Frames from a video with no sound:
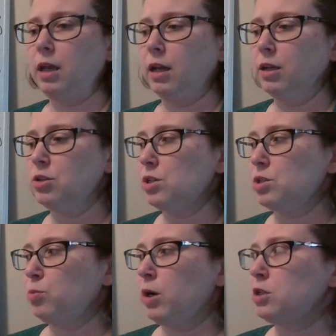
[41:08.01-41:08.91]
and
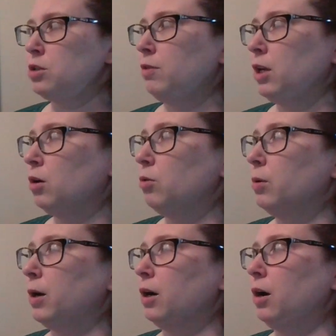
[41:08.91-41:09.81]
just watch the video
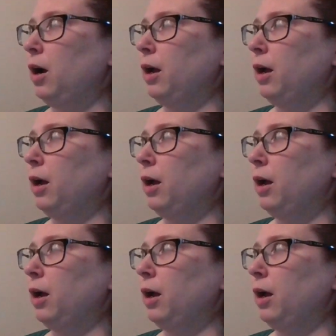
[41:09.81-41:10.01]
where